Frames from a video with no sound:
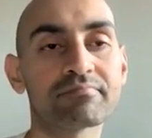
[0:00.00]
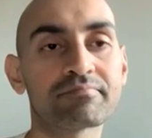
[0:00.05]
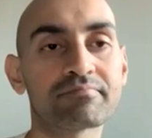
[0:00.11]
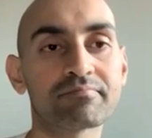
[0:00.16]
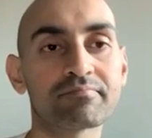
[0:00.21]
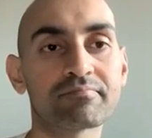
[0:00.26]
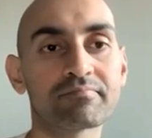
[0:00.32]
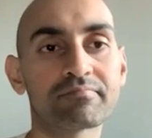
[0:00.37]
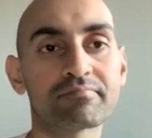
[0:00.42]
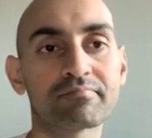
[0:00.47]

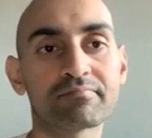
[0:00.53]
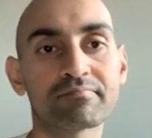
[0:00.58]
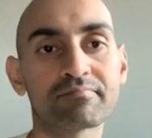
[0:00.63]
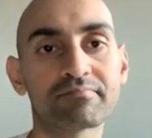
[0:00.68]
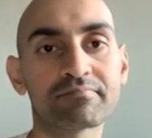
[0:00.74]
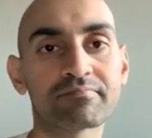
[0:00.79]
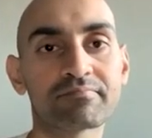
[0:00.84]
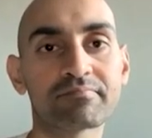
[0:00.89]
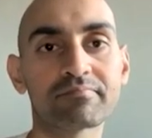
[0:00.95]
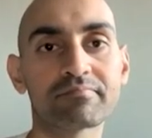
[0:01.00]

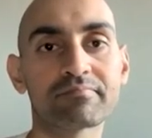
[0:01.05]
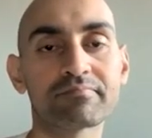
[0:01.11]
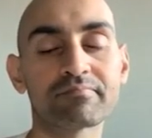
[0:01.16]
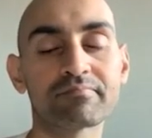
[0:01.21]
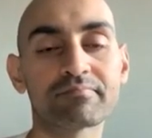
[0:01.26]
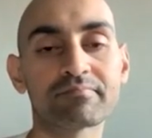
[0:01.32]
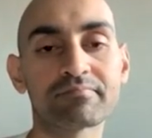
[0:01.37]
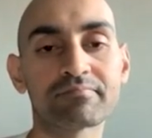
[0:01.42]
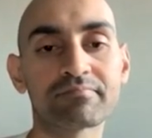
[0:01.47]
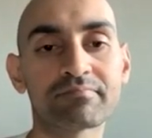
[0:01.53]

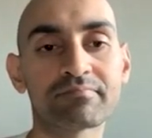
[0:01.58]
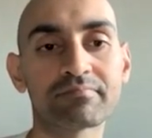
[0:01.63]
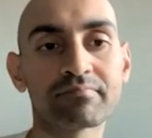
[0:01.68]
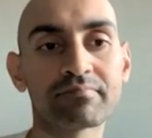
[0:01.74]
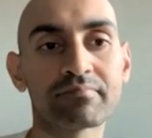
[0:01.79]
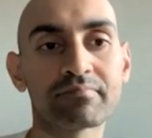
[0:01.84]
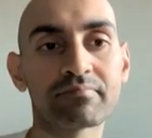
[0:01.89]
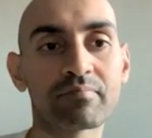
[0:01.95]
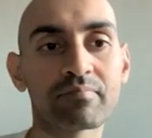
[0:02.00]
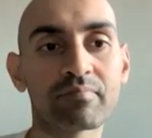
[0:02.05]

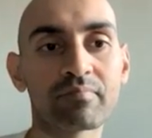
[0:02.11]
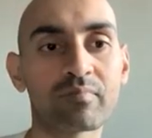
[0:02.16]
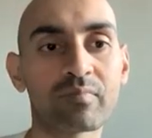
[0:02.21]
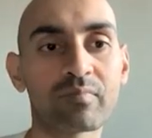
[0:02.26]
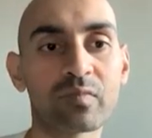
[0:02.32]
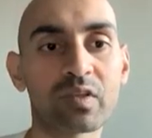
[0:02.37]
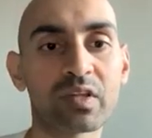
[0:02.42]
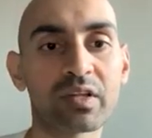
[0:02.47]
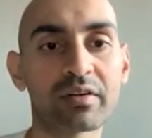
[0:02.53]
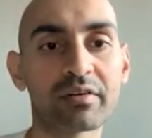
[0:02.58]

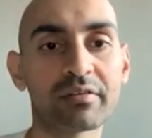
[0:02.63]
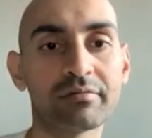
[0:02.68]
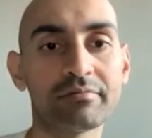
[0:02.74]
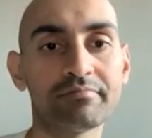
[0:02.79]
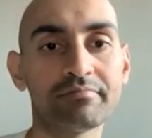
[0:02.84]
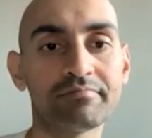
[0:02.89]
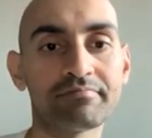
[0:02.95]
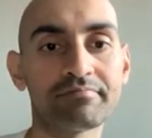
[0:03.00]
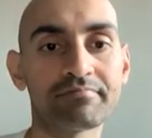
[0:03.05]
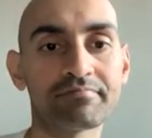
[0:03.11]

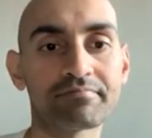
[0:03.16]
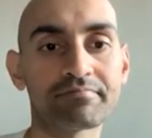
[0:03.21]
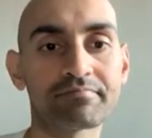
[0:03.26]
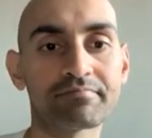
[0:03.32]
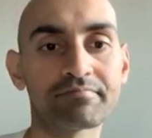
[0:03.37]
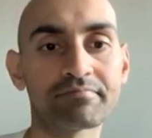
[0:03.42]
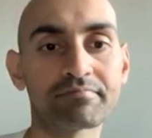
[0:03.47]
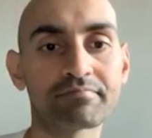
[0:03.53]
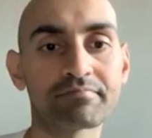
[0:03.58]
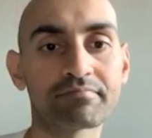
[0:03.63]

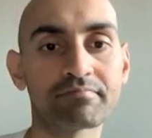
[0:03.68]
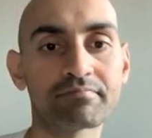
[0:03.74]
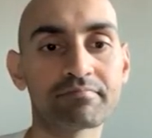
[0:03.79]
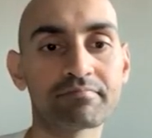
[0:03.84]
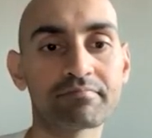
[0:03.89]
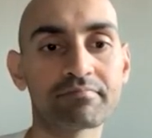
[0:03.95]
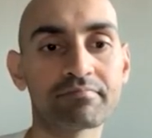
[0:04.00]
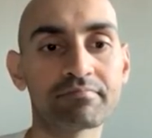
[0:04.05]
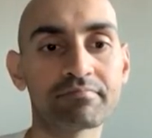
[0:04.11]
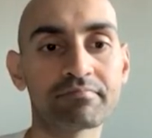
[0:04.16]

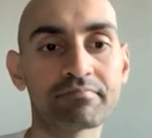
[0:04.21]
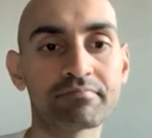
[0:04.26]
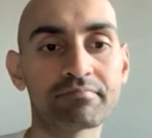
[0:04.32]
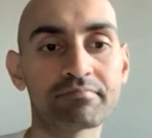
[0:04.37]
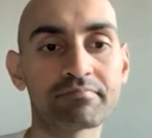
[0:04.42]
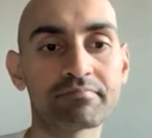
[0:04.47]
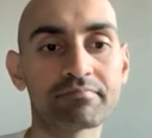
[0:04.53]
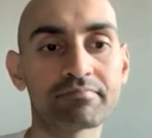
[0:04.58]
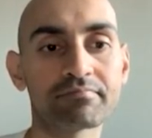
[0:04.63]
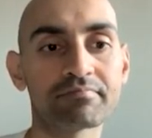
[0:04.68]
The person shown says nothing.